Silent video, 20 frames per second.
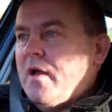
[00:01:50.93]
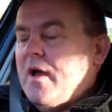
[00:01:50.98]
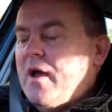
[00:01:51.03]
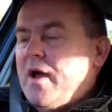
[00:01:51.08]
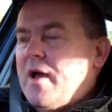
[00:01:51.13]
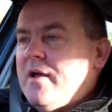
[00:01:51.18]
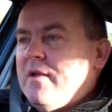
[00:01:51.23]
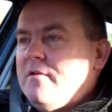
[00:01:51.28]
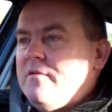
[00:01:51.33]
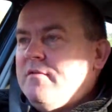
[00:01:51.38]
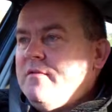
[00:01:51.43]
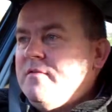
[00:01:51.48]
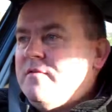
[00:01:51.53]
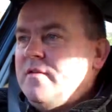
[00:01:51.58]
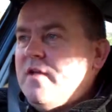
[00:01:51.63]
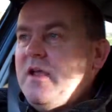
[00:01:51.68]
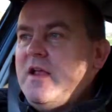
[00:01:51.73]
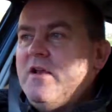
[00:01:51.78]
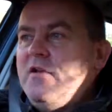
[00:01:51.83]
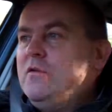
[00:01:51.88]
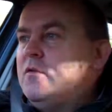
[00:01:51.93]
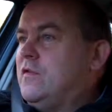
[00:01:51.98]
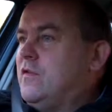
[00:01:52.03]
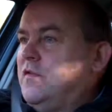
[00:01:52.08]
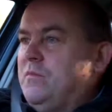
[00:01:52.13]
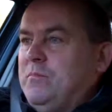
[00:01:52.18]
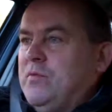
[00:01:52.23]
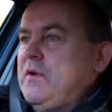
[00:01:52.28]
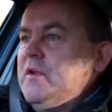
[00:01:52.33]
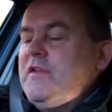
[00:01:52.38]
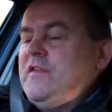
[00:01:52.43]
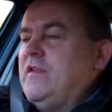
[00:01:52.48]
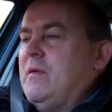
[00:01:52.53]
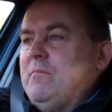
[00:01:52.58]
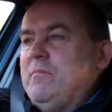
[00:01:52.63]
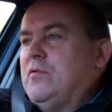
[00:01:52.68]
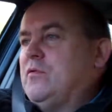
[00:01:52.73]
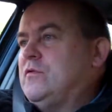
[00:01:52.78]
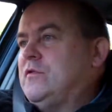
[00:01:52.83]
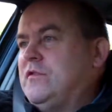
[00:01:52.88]
and it looks pretty
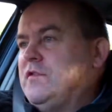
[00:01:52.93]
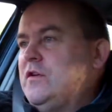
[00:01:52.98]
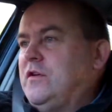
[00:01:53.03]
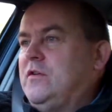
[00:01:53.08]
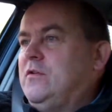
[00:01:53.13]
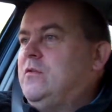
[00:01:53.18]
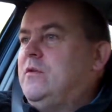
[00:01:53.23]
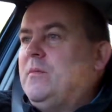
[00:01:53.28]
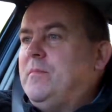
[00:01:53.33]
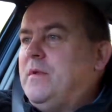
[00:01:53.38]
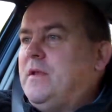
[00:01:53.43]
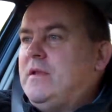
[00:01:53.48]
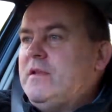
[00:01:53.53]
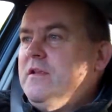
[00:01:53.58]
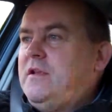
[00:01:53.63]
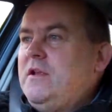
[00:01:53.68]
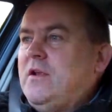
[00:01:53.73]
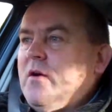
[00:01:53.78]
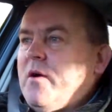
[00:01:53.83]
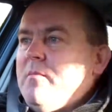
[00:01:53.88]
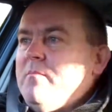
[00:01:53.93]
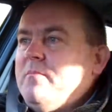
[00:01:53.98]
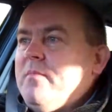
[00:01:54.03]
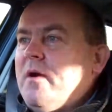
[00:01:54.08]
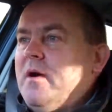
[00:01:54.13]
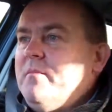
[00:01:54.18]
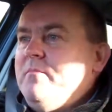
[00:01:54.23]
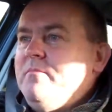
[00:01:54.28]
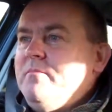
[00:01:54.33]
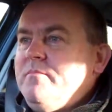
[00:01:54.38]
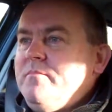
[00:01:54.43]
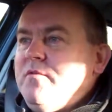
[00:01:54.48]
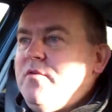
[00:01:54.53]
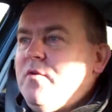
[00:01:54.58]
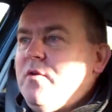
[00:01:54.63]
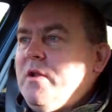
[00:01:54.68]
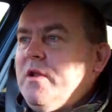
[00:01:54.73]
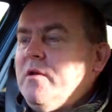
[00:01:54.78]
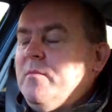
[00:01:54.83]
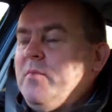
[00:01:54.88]
simple to do. I mean, I
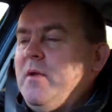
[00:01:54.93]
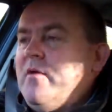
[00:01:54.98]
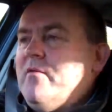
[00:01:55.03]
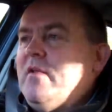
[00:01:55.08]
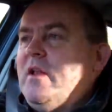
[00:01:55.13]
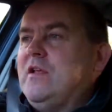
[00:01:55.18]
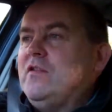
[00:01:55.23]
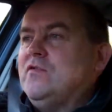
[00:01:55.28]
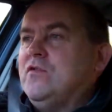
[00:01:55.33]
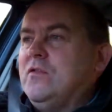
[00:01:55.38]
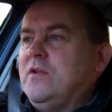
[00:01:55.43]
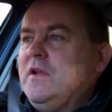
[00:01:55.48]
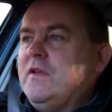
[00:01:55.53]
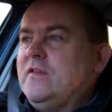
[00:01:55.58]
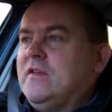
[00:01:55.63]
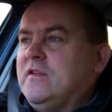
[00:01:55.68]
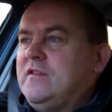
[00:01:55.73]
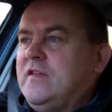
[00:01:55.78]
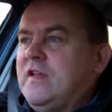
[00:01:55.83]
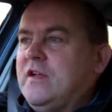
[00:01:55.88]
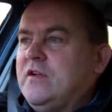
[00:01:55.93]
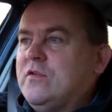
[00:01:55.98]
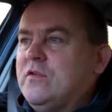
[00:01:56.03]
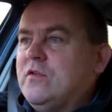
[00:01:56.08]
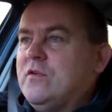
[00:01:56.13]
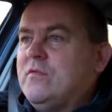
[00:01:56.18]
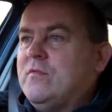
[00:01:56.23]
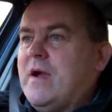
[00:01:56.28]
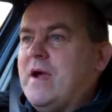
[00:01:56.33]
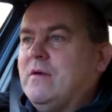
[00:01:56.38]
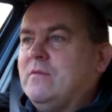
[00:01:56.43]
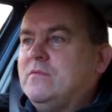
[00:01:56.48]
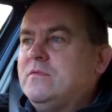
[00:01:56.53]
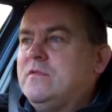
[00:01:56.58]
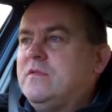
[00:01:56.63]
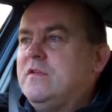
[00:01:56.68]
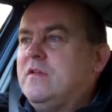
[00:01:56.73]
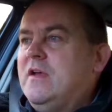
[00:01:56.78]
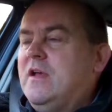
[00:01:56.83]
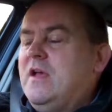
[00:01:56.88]
do a little bit of electronics, I tinker
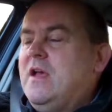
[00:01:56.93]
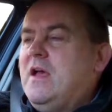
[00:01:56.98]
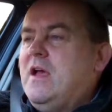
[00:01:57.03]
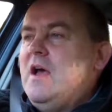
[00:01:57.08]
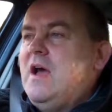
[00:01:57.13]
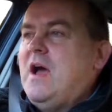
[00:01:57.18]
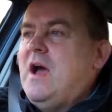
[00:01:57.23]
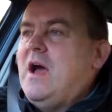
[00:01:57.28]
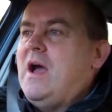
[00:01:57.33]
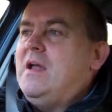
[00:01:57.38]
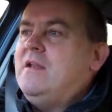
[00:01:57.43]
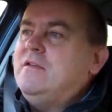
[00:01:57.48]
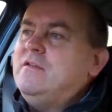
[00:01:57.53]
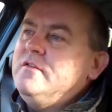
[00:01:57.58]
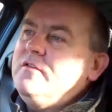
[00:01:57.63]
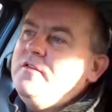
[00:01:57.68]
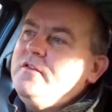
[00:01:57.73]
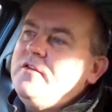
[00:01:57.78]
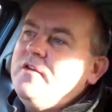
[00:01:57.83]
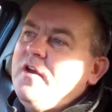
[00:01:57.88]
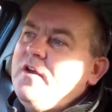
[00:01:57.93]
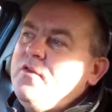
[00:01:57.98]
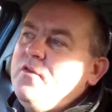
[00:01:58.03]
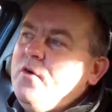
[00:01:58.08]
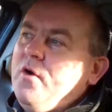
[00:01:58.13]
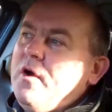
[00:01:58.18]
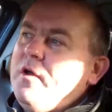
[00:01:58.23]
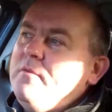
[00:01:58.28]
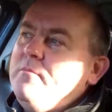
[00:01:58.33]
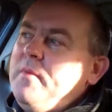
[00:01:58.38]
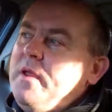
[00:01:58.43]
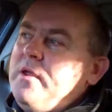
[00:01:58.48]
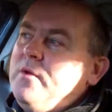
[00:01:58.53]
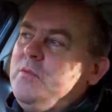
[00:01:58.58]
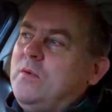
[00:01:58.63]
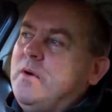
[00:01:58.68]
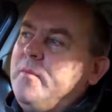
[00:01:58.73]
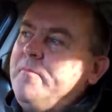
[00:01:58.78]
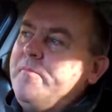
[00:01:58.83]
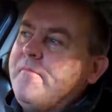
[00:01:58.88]
around, and I thought I'd
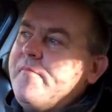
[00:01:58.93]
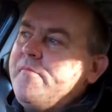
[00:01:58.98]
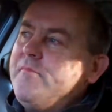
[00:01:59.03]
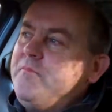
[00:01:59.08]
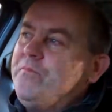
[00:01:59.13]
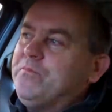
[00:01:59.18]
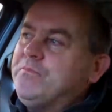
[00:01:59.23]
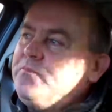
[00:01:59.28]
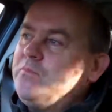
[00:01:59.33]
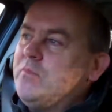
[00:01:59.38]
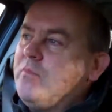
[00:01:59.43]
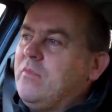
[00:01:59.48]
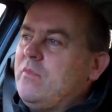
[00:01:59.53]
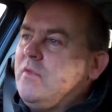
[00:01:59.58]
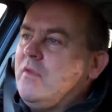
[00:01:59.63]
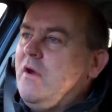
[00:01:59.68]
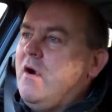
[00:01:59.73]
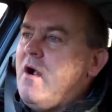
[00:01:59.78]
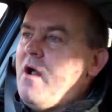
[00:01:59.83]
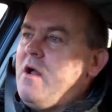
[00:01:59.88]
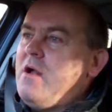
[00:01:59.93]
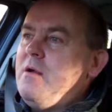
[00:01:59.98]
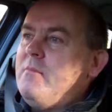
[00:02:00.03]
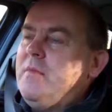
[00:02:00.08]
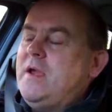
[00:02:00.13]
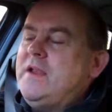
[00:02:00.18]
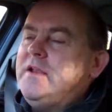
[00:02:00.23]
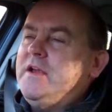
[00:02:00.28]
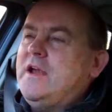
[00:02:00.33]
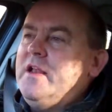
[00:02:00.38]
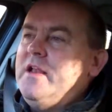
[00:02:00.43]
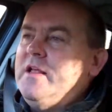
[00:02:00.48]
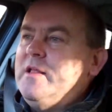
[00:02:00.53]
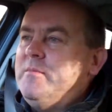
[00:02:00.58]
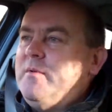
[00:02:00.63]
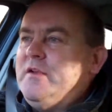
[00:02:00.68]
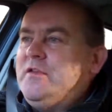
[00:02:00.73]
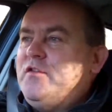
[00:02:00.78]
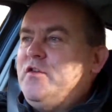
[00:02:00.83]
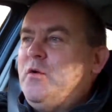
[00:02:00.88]
make one. I made it a little
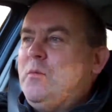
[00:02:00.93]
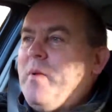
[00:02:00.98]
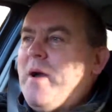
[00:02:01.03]
bit too